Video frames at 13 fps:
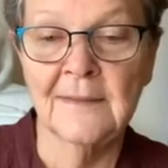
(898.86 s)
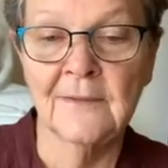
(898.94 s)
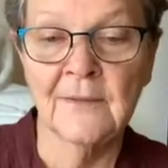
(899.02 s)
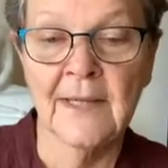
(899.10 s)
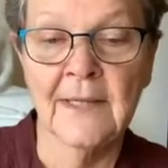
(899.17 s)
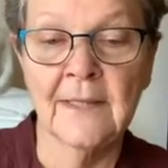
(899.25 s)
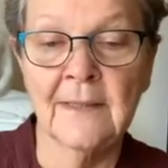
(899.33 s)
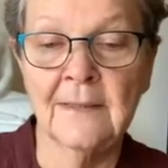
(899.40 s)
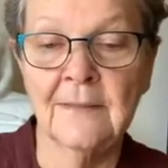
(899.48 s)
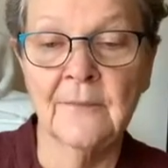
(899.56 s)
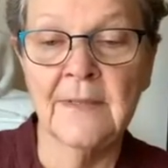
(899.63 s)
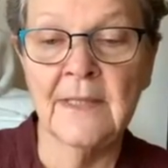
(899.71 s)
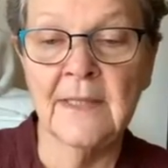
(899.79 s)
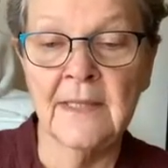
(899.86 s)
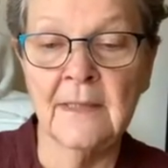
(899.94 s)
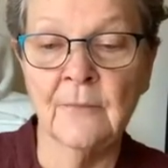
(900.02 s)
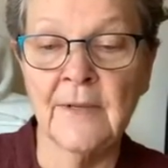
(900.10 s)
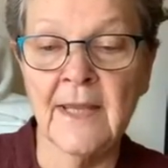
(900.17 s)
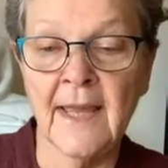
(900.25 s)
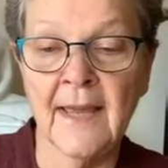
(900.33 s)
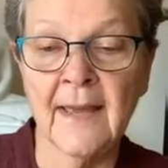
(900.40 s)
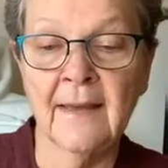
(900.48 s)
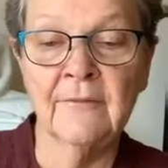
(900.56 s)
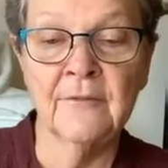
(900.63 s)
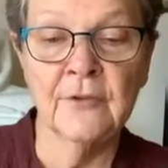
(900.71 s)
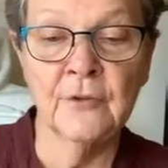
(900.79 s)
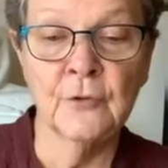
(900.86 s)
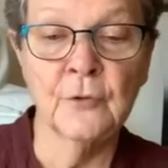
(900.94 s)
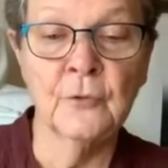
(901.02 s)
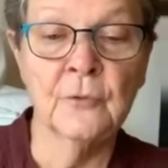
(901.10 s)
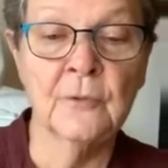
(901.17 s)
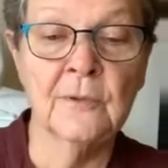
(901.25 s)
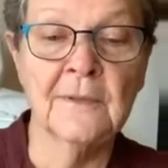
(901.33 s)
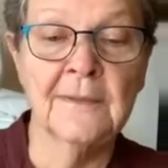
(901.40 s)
Okay? We have to